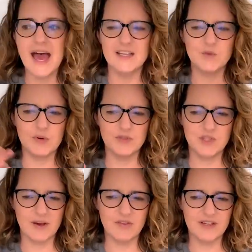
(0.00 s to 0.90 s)
as opposed
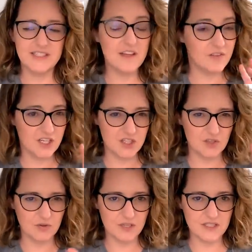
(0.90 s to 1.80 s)
to, I think,
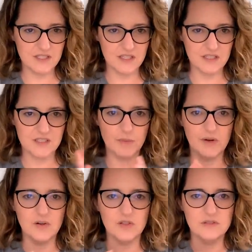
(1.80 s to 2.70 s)
72 is the
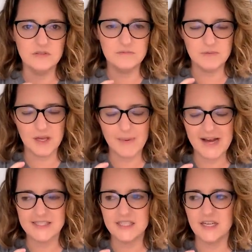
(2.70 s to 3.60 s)
typical
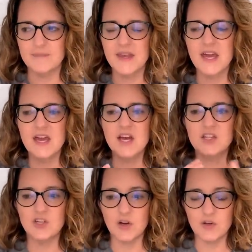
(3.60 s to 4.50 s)
capacity.
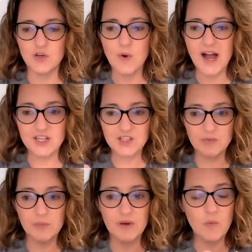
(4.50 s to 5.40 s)
So you actually
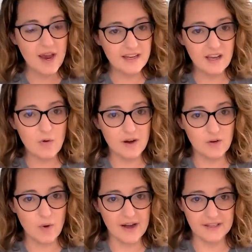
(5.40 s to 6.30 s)
will be waiting quite
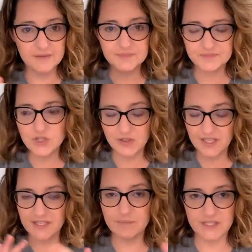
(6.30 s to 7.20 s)
a while
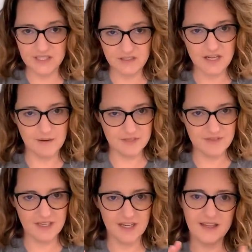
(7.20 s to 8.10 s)
during busier times of
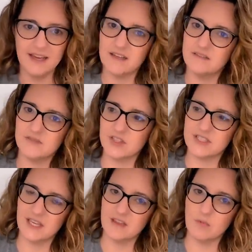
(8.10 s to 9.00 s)
day, like first
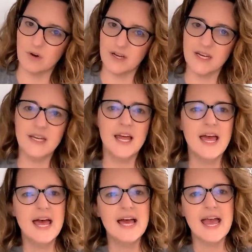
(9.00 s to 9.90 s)
thing in the morning.
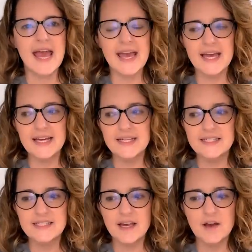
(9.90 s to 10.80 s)

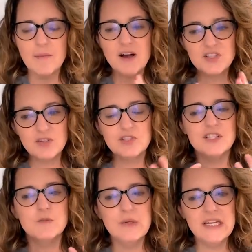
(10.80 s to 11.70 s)
And also
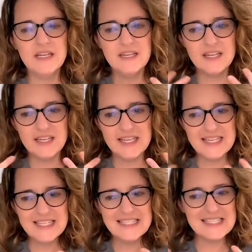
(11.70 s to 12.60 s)
just being
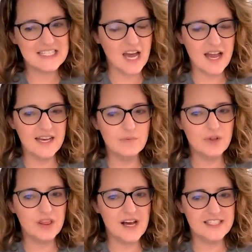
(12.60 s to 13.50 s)
inside
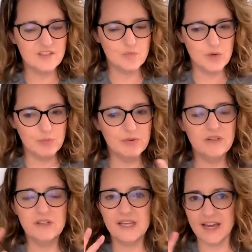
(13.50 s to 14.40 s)
with lots of
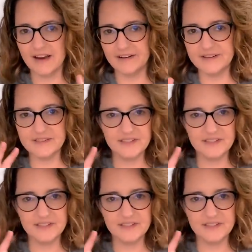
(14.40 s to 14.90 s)
people carries